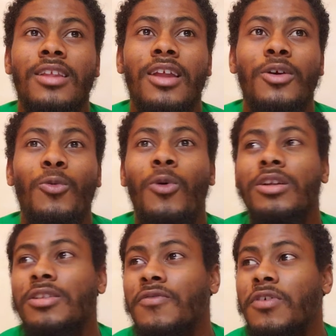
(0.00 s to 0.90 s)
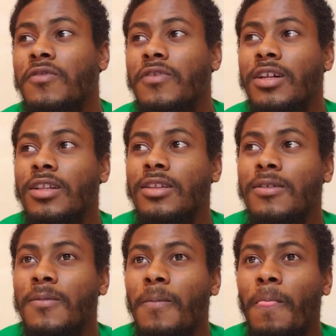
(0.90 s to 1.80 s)
that they want to fulfill.
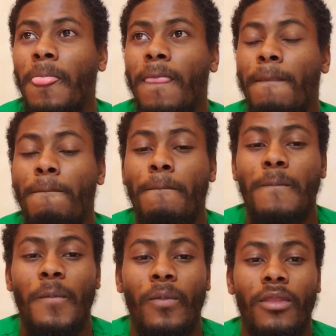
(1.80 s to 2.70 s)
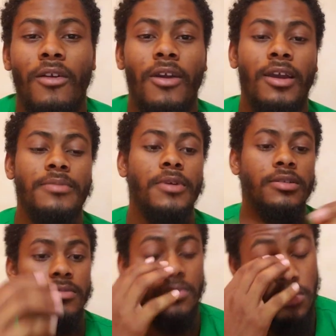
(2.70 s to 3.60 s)
Right?
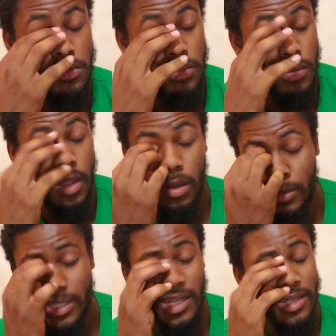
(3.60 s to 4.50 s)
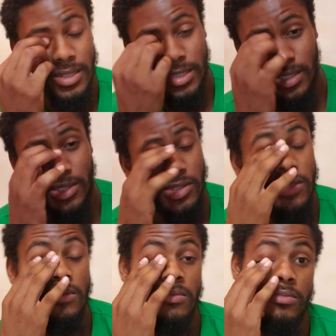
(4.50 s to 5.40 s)
But I'm gonna tell you this.
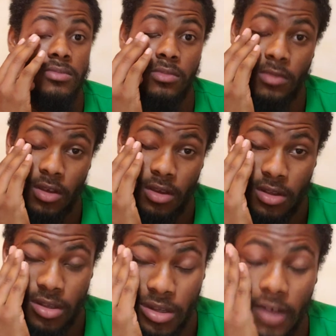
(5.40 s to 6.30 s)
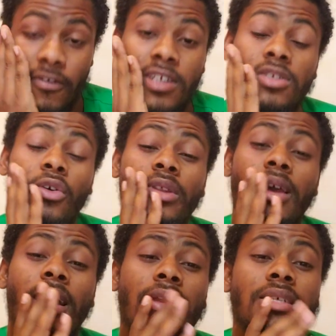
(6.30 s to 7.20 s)
The devil is out
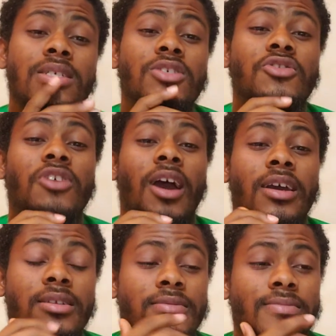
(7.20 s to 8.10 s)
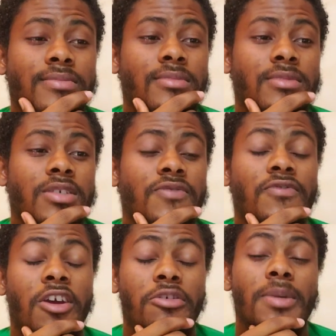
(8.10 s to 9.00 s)
there and he's trying his
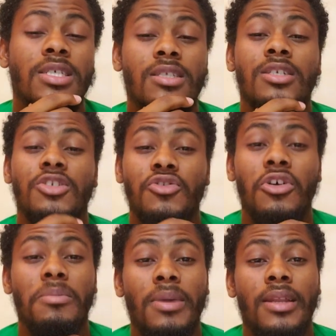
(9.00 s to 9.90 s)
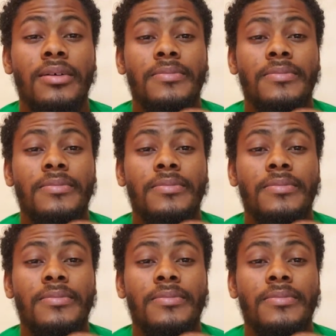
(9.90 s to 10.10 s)
very best to destroy men.